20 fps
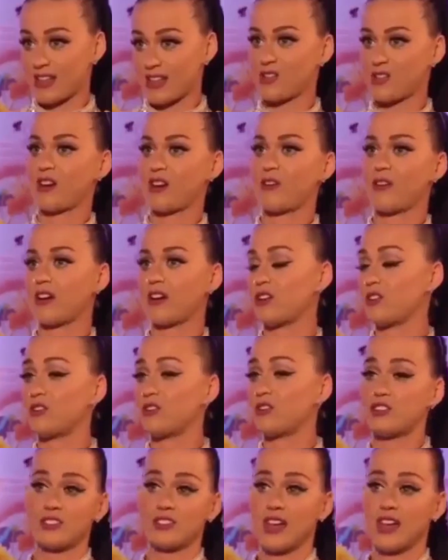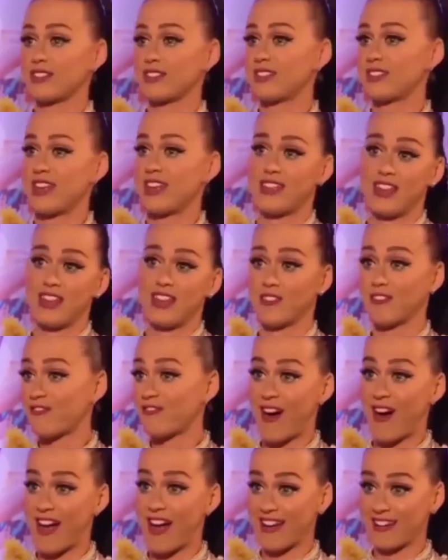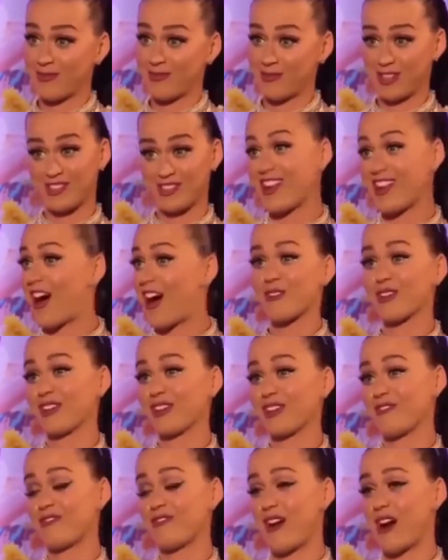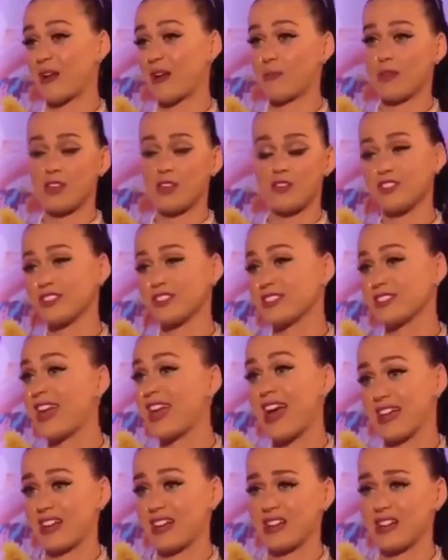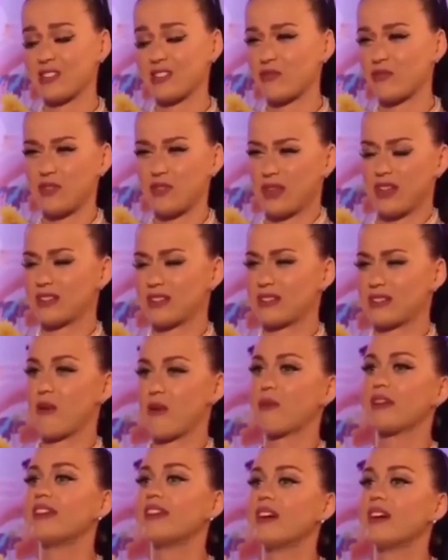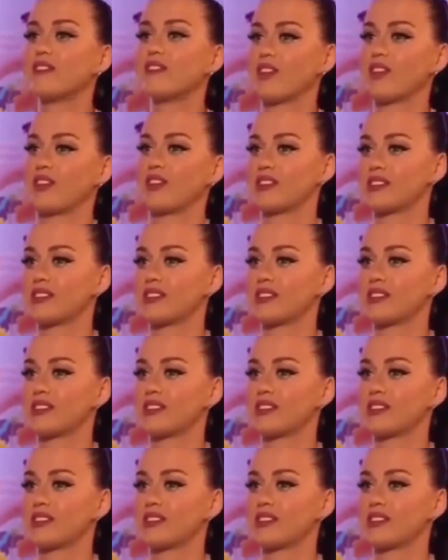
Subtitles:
Ask you how you are, you just have to say that you're fine when you're not really fine, but you just can't get into it because they would never